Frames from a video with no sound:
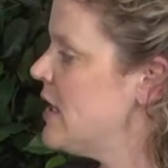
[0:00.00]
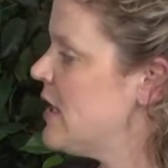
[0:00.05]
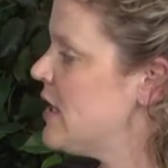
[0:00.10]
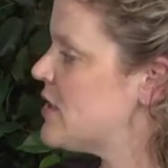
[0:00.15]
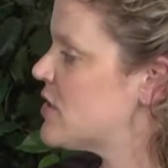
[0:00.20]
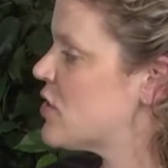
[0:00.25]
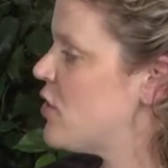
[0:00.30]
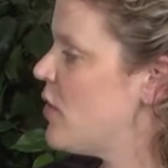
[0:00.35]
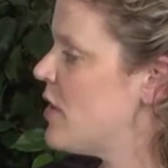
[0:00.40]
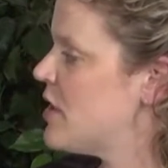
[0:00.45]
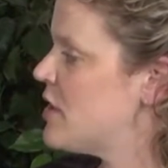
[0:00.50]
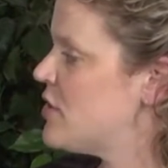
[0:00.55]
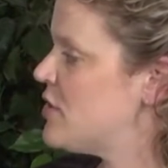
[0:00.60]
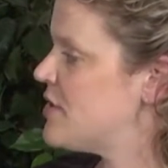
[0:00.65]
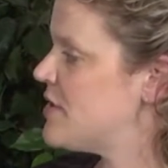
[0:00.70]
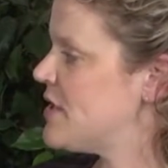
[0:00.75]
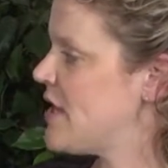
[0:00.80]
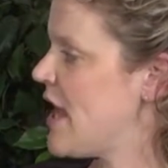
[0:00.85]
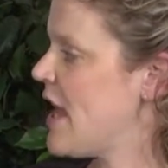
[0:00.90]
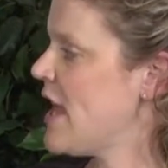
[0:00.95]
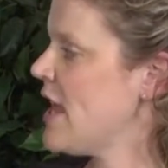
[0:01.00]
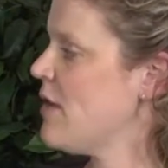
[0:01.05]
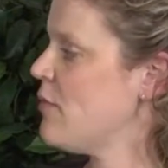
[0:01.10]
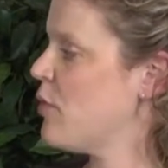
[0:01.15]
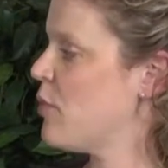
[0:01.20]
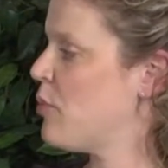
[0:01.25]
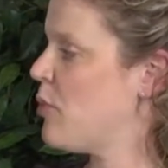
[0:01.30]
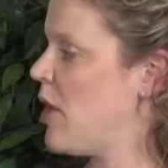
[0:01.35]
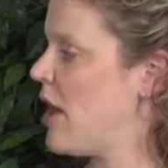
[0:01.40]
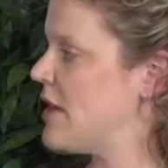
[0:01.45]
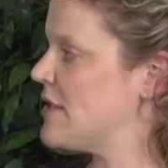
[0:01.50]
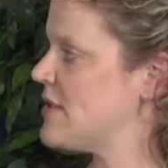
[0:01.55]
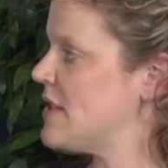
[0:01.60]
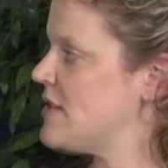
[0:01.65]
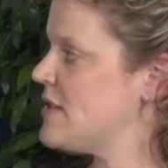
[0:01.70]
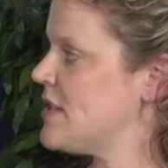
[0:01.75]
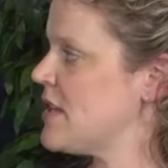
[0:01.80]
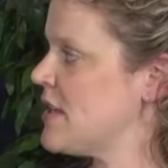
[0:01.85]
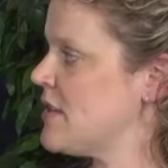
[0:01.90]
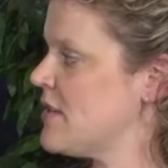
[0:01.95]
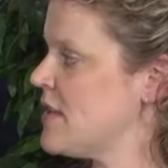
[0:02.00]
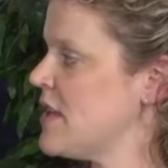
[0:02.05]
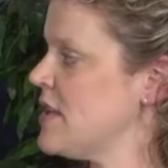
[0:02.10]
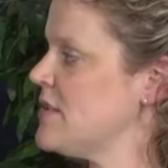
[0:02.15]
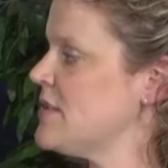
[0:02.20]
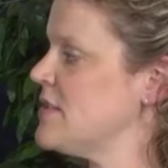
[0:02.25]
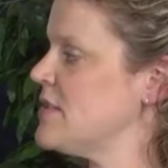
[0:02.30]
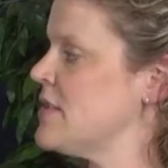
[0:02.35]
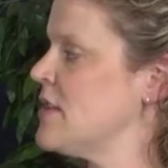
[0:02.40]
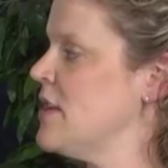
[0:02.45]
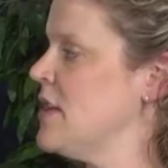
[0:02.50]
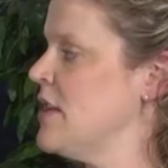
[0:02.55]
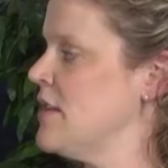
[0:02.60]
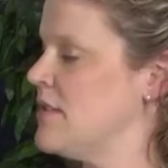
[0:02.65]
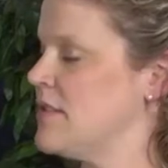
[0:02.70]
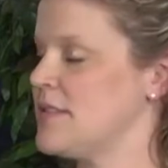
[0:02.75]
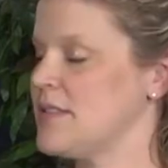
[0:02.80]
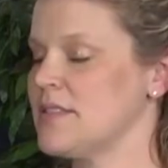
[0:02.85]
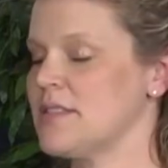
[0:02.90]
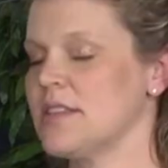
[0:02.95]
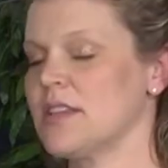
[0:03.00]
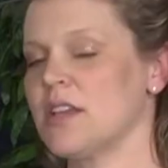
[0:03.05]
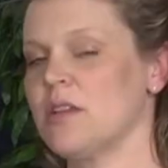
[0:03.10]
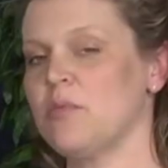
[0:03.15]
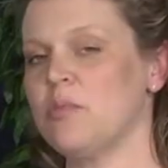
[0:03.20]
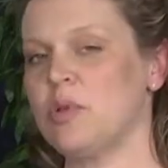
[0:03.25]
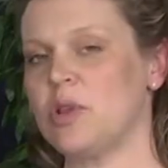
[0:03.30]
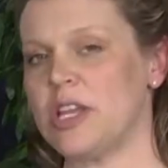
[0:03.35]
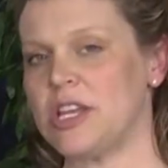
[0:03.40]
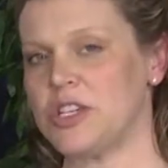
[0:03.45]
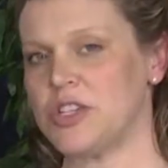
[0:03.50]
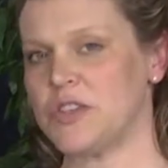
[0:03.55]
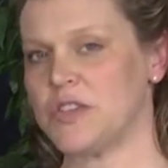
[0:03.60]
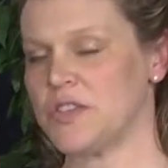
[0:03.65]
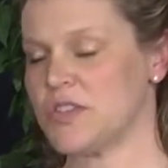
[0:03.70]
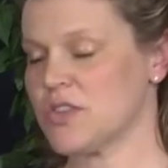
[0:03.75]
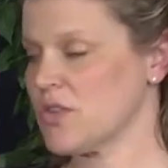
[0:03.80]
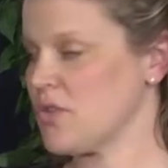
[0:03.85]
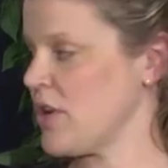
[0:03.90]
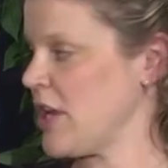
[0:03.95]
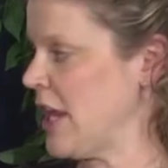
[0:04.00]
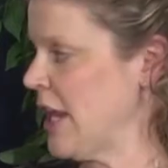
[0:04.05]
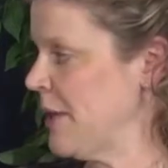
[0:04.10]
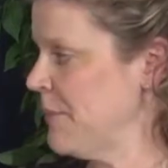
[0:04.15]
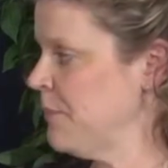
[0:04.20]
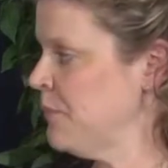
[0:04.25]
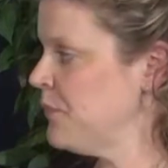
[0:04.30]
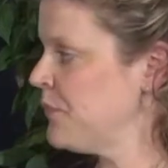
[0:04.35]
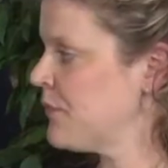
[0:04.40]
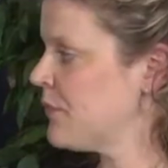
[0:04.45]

It's going to say, we're processing this. This is the completion screen.